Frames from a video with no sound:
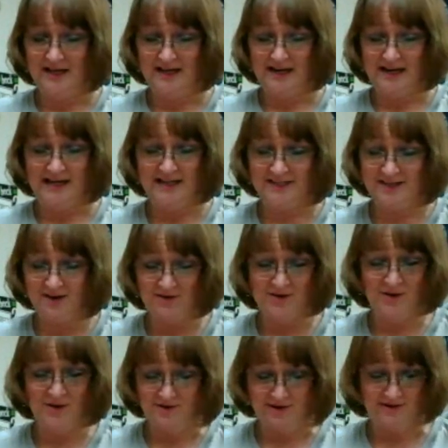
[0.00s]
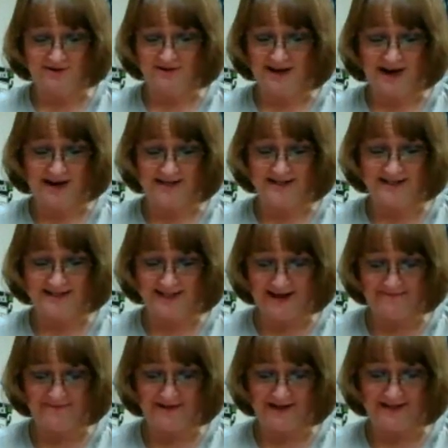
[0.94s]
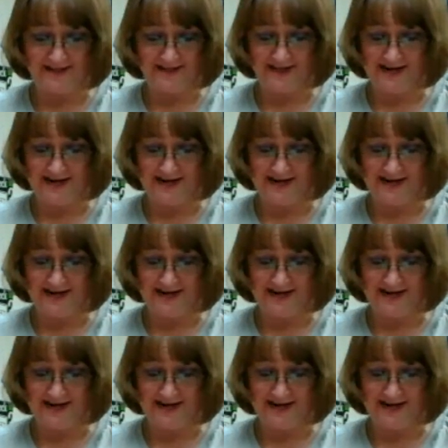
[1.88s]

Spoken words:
It's so cool. I just love this.